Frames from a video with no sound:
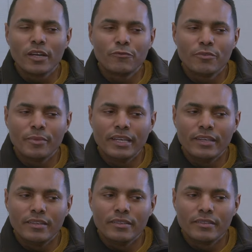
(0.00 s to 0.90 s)
why for
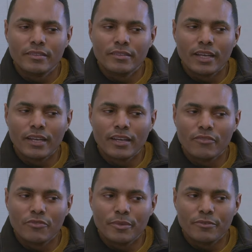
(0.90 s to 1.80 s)
me, like,
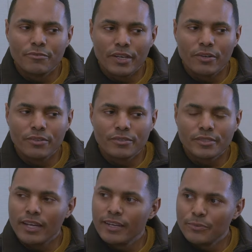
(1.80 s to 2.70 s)
government failure
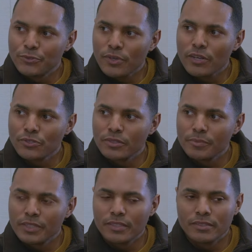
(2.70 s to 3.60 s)
is not an abstraction,
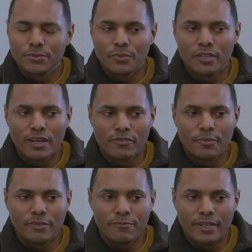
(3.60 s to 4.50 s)
because when
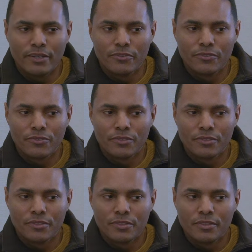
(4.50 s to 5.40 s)
government failed
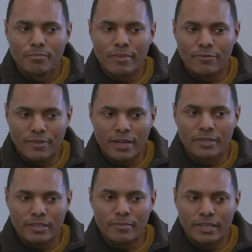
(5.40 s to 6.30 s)
my
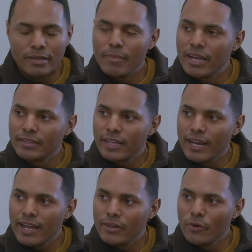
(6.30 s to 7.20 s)
family and me, it meant that
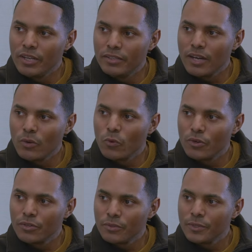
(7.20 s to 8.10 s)
I had no heat and hot
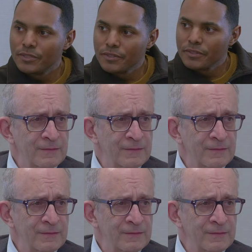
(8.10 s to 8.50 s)
water in the winter.